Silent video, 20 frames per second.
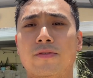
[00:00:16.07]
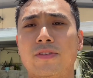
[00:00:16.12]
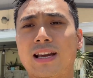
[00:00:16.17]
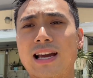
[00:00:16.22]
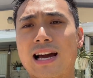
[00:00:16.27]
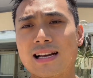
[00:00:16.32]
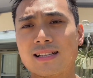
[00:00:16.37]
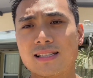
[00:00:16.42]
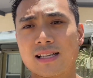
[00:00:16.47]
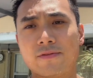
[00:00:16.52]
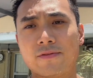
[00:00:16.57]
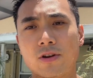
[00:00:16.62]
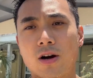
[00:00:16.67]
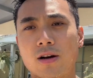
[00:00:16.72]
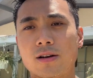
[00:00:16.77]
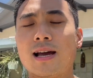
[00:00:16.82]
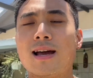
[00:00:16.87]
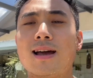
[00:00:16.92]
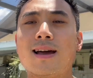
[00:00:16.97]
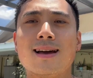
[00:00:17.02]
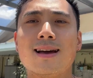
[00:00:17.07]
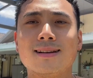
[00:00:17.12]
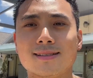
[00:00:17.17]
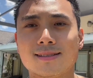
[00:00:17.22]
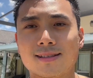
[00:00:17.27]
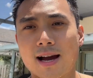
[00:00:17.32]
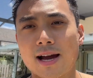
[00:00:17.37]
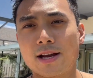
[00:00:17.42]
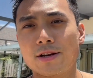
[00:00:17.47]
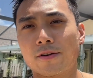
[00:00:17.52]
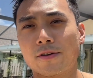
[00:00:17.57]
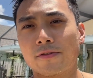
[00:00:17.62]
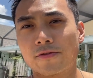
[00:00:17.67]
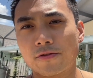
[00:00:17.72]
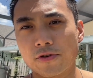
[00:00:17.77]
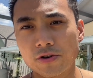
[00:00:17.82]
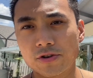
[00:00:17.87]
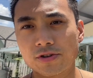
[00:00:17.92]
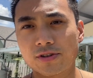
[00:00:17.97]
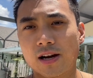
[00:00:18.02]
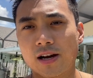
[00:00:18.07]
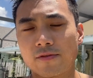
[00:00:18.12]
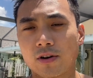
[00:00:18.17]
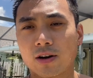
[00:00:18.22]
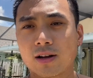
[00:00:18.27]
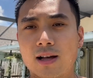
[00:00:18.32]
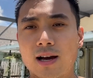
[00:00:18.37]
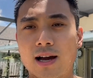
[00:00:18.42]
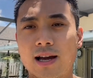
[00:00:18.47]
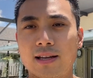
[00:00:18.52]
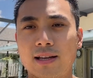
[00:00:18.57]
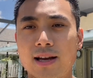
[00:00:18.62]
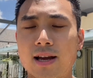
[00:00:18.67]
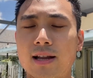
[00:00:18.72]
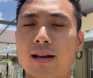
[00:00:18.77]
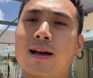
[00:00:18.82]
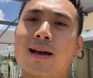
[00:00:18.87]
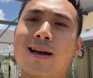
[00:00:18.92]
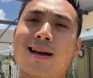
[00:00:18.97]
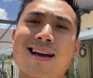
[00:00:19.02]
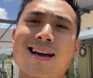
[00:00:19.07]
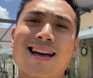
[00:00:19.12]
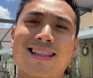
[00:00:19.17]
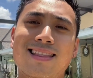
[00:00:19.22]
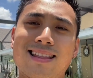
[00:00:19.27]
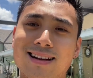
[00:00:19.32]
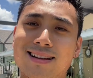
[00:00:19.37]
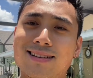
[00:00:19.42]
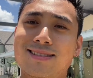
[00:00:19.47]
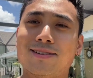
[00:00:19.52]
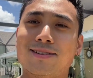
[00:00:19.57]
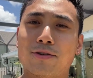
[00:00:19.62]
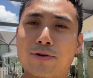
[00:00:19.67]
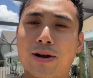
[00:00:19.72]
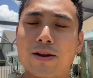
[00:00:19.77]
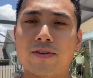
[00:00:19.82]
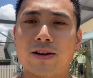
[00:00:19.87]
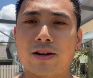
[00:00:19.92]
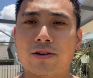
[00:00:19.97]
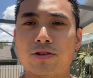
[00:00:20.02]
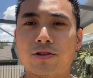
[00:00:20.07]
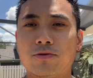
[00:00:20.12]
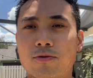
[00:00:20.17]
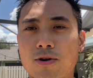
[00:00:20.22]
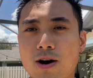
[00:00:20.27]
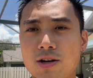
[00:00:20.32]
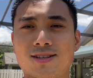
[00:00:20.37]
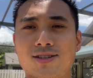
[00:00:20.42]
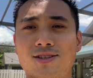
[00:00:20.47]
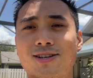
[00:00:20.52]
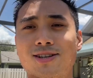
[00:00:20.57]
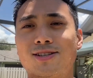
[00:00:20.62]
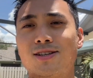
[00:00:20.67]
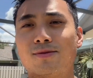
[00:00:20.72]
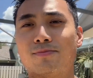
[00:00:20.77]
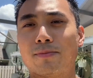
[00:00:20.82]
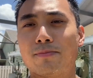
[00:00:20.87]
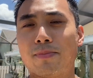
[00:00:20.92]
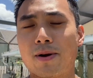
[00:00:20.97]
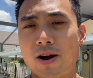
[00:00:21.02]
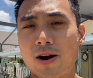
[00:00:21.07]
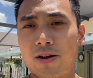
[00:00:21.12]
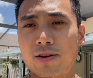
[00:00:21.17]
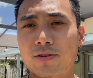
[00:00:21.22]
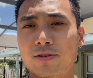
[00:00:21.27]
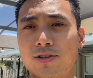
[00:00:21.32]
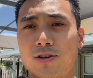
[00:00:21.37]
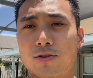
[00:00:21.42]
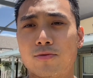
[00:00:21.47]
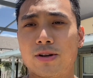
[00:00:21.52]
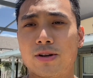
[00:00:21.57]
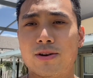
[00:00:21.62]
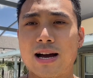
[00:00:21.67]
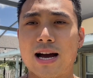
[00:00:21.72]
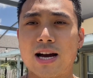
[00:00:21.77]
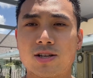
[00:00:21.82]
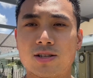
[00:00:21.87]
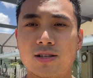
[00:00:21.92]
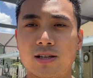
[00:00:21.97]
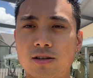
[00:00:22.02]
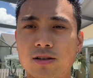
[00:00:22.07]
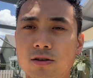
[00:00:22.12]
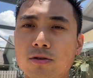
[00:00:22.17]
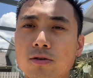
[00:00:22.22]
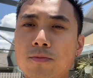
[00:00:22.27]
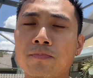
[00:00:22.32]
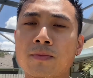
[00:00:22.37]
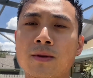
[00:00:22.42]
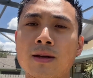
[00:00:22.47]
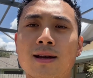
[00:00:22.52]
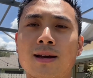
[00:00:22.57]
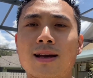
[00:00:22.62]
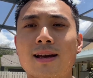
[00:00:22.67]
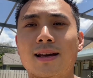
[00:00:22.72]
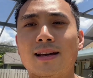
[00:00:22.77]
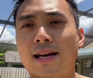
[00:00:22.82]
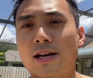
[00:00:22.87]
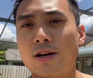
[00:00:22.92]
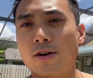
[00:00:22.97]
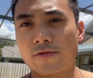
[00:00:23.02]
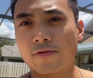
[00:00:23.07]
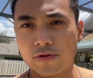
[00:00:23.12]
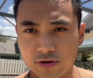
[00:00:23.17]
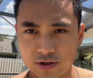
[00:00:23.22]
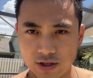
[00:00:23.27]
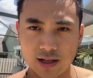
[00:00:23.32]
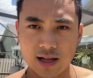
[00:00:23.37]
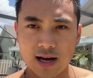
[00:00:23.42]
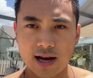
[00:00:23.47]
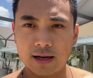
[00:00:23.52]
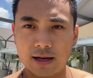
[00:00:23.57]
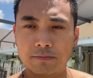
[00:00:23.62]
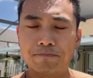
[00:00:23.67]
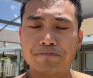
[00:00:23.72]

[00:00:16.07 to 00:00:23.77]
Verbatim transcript: you guys have not signed your first ever client yet, then this is a great video to watch just to prepare you. So when you actually do get your first client,